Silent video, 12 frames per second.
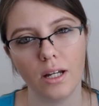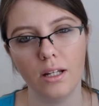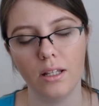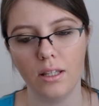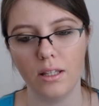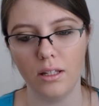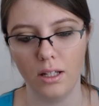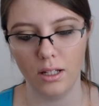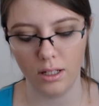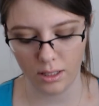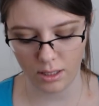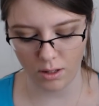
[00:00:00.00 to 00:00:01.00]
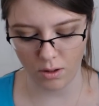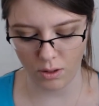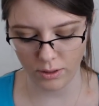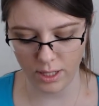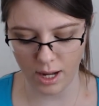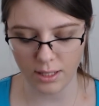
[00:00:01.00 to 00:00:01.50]
and the
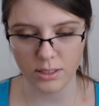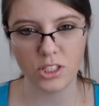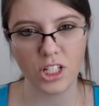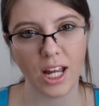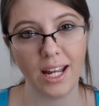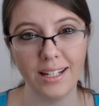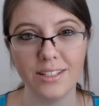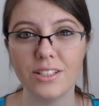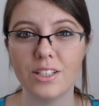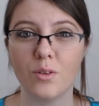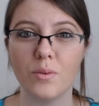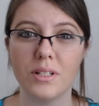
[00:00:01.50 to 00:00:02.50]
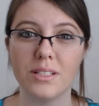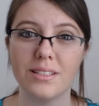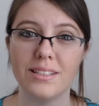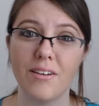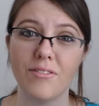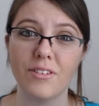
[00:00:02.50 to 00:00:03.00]
Old Gods change was
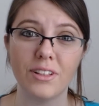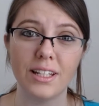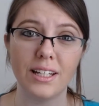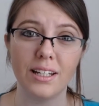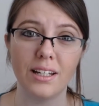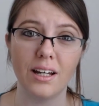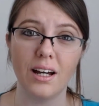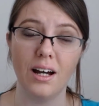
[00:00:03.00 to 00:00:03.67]
definitely